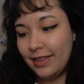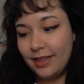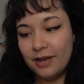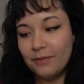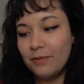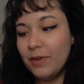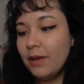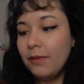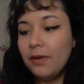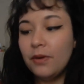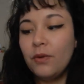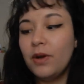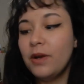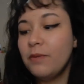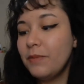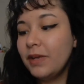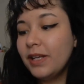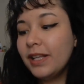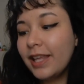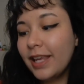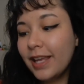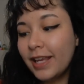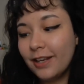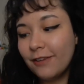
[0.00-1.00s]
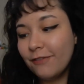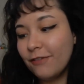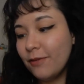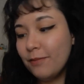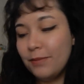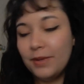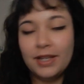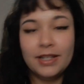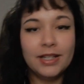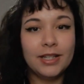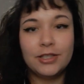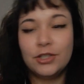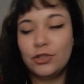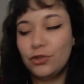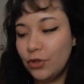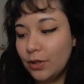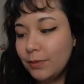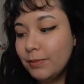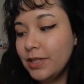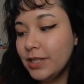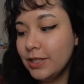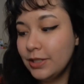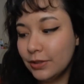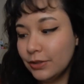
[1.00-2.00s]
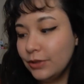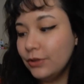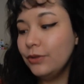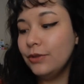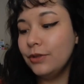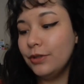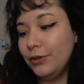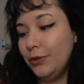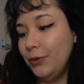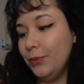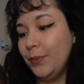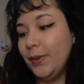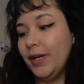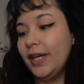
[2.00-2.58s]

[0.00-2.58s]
and then maybe 1 million if I'm being extremely delulu,